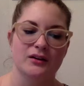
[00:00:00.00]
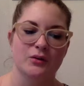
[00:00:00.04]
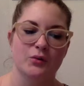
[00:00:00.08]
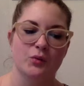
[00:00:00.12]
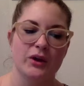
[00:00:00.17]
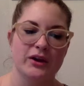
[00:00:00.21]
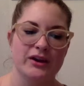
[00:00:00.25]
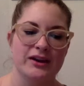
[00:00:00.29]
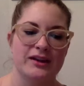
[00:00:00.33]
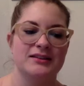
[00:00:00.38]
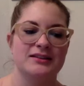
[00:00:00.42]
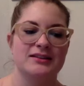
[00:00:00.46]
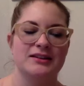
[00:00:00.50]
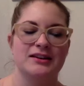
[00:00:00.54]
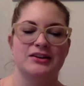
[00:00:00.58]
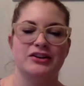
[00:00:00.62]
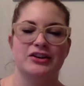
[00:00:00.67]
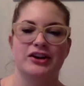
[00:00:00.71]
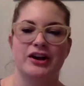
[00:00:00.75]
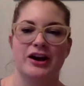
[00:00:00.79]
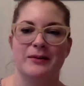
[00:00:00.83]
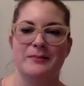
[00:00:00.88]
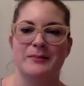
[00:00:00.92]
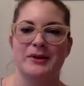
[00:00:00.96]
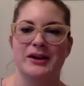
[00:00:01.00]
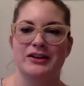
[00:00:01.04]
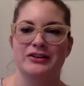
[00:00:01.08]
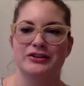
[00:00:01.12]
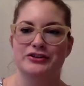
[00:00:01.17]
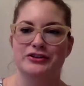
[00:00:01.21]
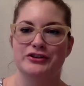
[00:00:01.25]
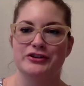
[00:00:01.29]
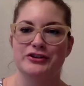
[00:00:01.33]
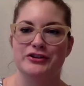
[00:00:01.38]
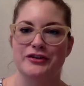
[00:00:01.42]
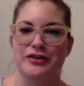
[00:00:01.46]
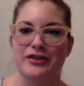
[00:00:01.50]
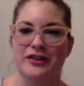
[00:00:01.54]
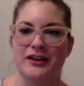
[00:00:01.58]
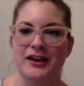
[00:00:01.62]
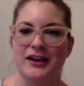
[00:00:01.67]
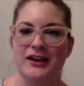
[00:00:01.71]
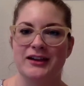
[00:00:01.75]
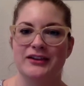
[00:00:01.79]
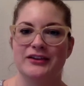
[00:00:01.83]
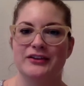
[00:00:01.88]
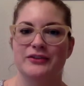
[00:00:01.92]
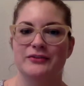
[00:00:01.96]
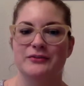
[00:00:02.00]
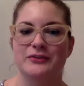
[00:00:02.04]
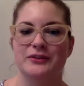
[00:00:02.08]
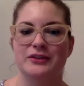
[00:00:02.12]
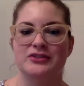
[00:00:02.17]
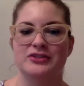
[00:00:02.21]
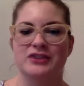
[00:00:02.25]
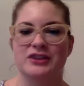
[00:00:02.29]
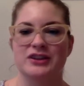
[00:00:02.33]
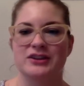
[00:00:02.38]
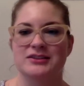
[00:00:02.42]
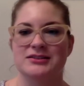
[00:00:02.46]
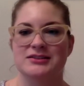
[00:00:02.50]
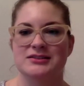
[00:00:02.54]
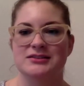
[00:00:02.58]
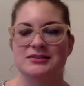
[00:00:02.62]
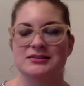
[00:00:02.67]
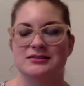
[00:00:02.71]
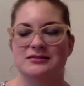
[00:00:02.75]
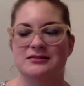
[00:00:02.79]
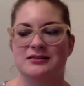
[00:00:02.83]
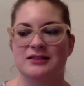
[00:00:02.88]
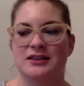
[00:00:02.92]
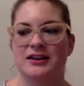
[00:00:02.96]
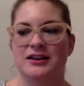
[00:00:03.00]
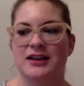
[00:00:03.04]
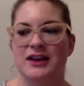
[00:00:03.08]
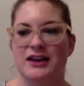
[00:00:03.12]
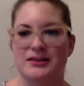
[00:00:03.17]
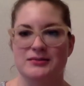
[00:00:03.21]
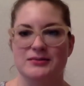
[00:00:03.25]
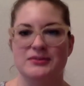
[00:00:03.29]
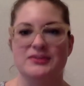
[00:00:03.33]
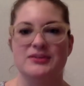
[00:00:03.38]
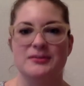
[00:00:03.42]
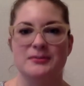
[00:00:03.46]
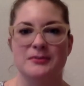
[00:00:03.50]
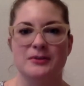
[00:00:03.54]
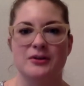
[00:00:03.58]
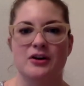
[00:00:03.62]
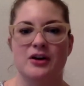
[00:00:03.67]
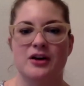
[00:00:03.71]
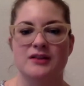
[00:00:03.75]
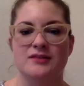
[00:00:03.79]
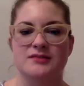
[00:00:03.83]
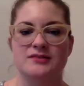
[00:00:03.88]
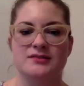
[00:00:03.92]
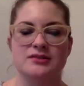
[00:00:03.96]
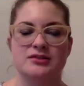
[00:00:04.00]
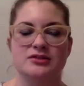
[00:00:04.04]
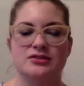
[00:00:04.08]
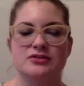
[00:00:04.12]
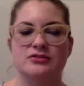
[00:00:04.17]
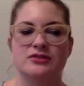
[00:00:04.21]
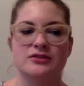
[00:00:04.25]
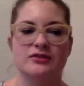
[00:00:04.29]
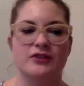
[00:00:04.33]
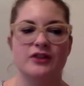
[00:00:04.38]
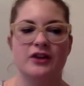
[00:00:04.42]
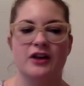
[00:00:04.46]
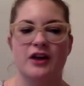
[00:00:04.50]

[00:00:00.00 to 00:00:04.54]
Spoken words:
one-ended, you come in, you do your thing, really trying to connect with them across the two different